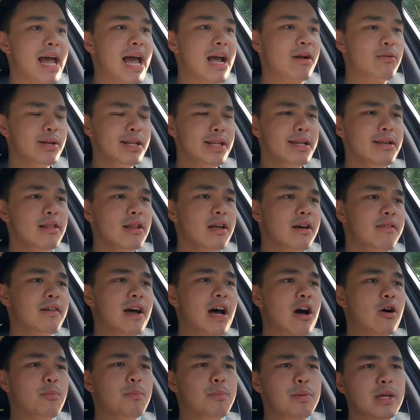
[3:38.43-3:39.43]
I really love
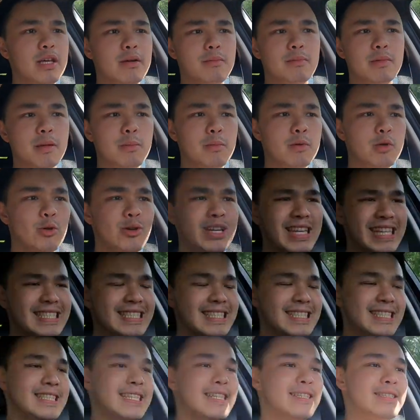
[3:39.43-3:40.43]
how BMW
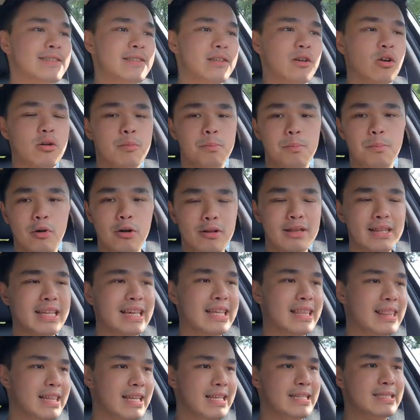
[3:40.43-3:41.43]
insists on
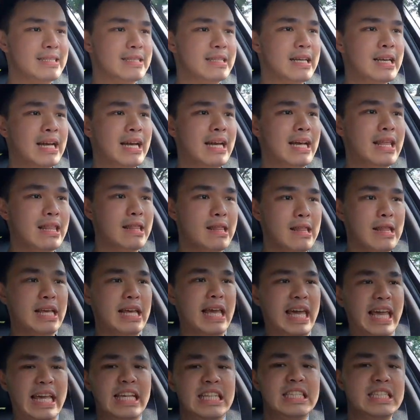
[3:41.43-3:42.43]
putting these
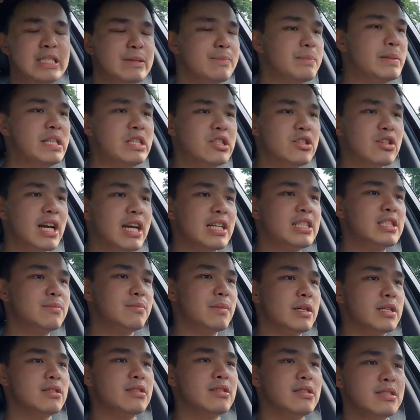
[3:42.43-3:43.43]
8-speed
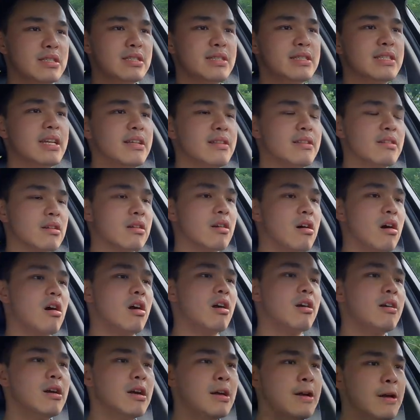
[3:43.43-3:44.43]
transmissions inside their
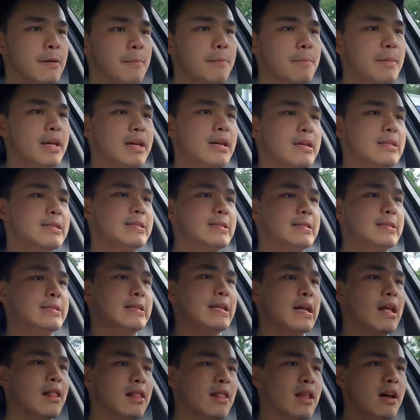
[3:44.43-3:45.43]
car, because
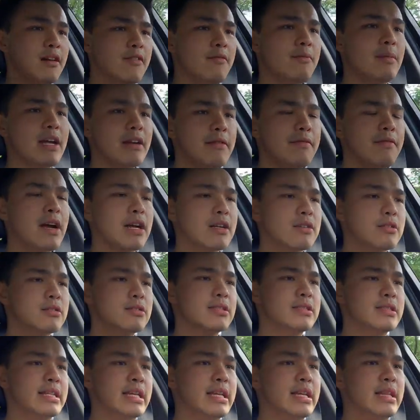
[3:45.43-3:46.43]
a lot of
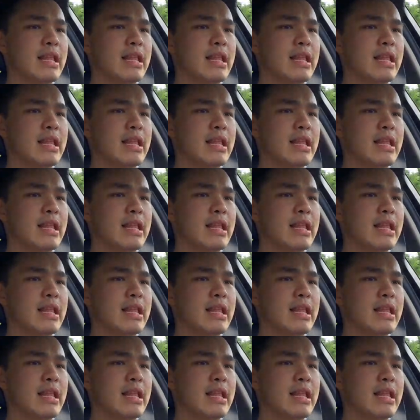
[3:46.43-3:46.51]
manufacturers, they